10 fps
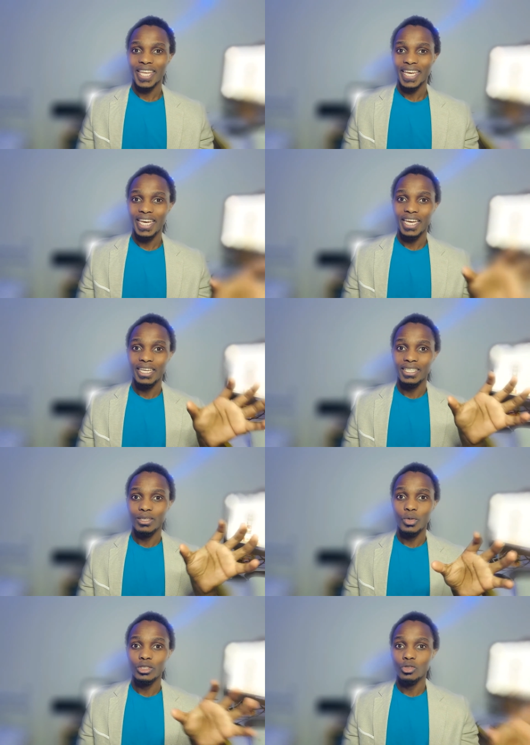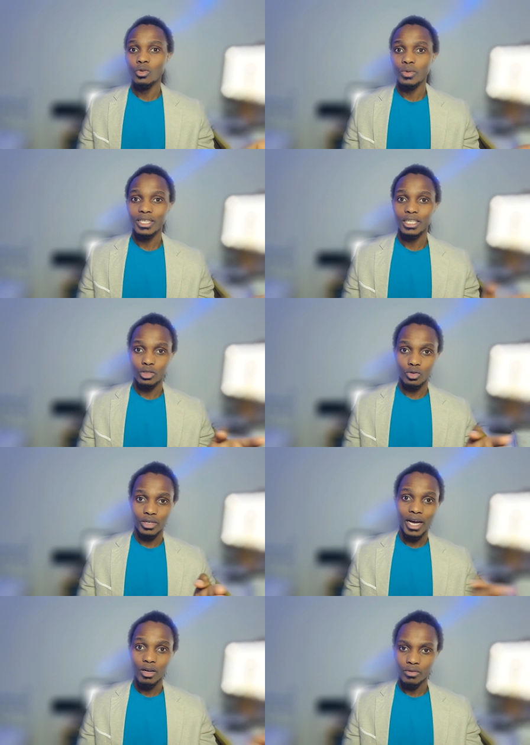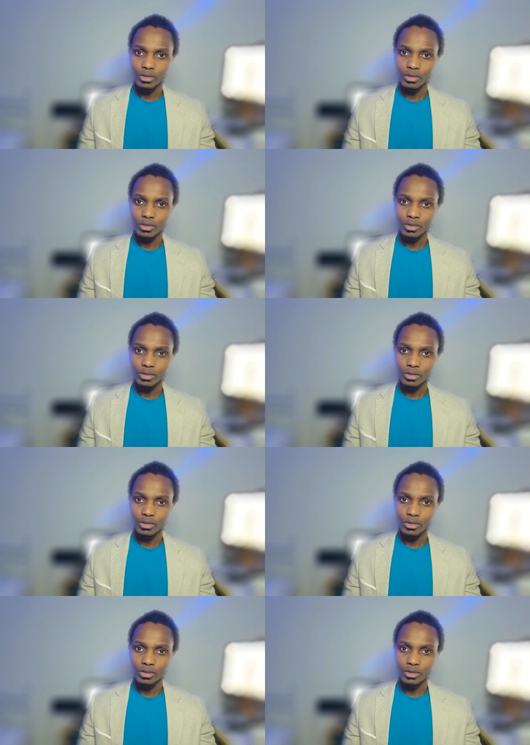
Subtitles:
And the way to do it is to cut off the